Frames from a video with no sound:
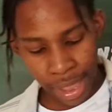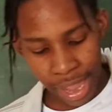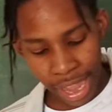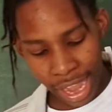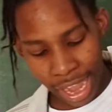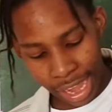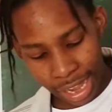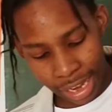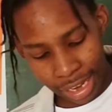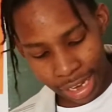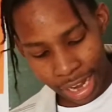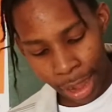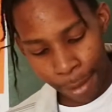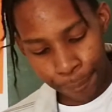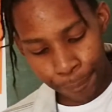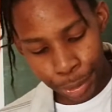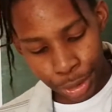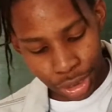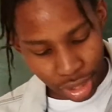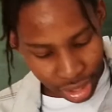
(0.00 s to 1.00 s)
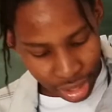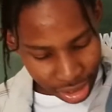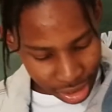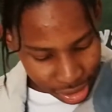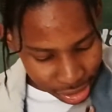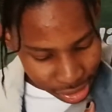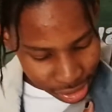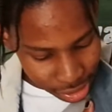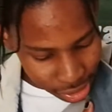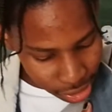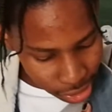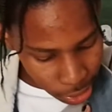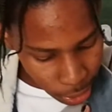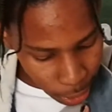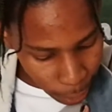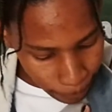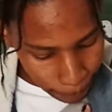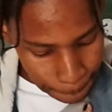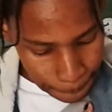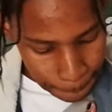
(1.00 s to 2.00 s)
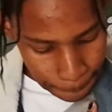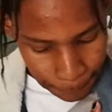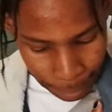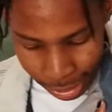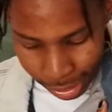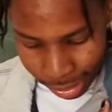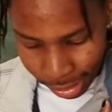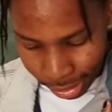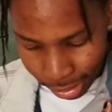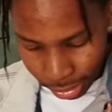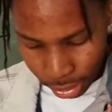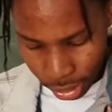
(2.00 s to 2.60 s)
And I put these buttons